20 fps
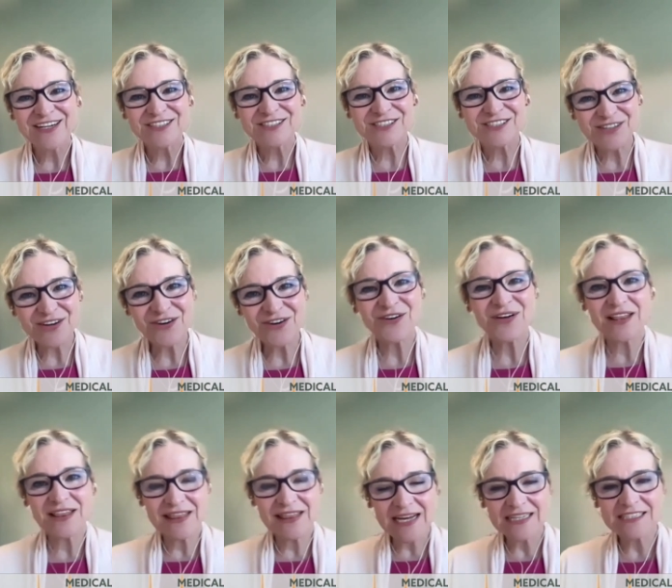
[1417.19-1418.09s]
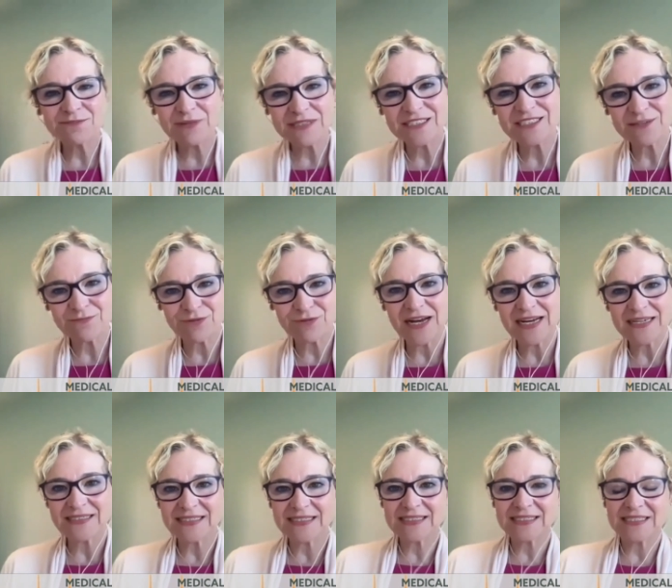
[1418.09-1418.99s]
So that's been
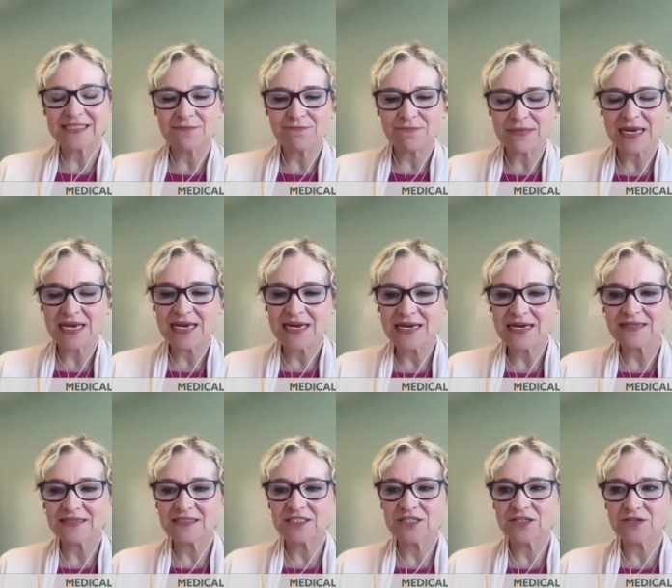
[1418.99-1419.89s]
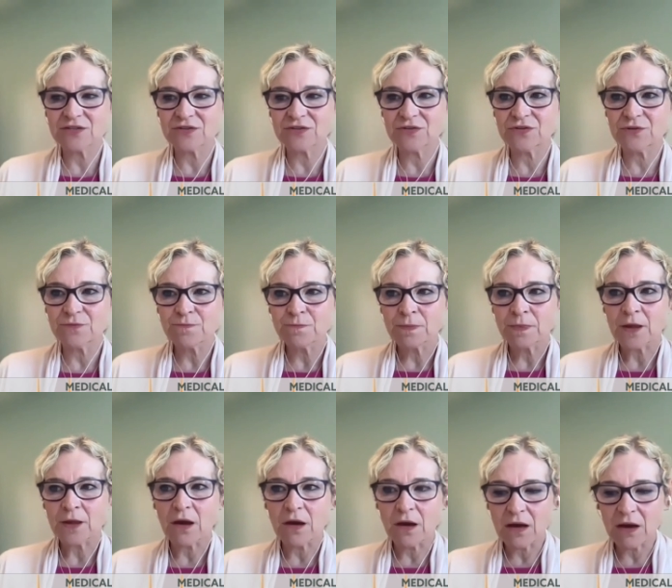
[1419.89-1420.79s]
surprising to me to
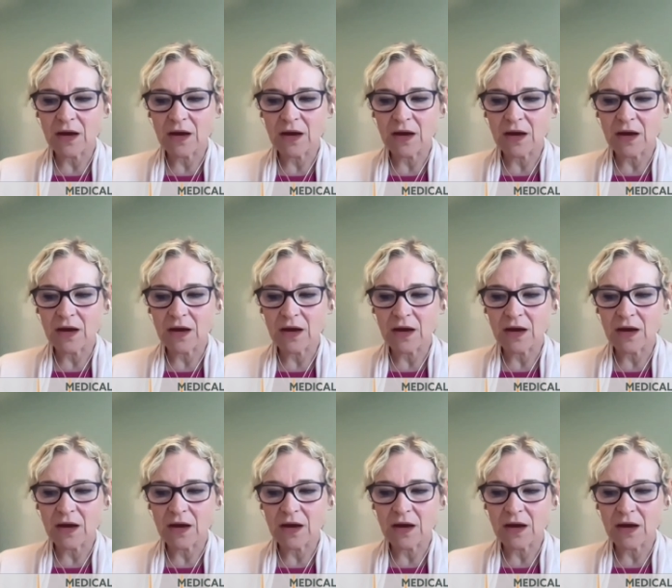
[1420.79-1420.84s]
